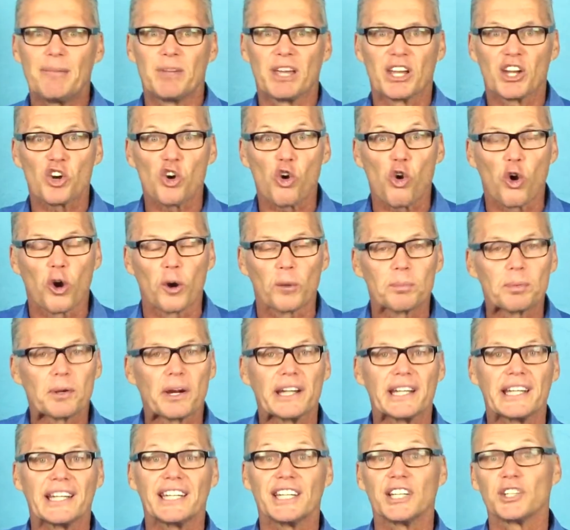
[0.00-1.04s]

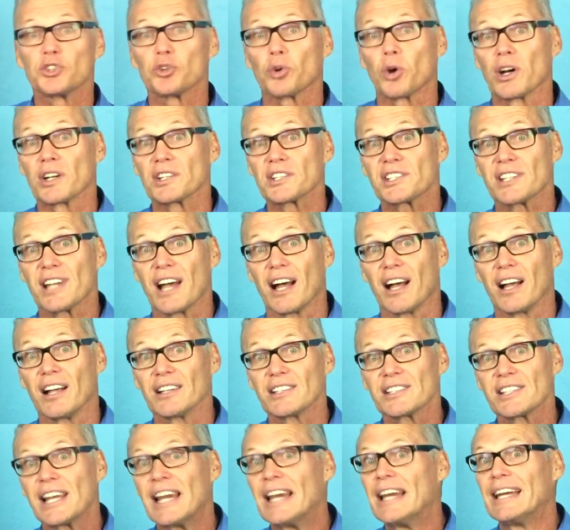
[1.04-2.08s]
incorporated into our
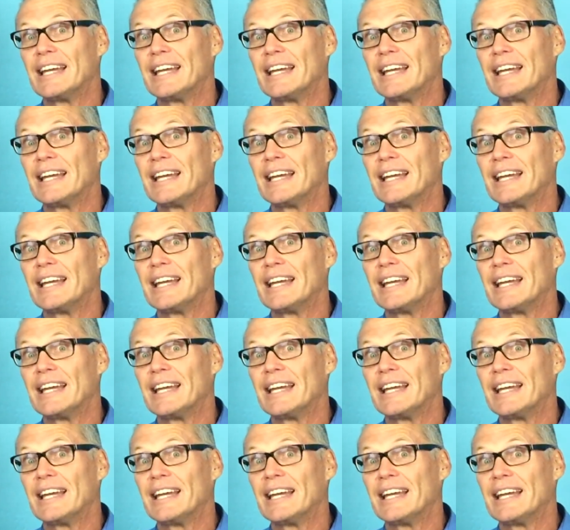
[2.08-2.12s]
cells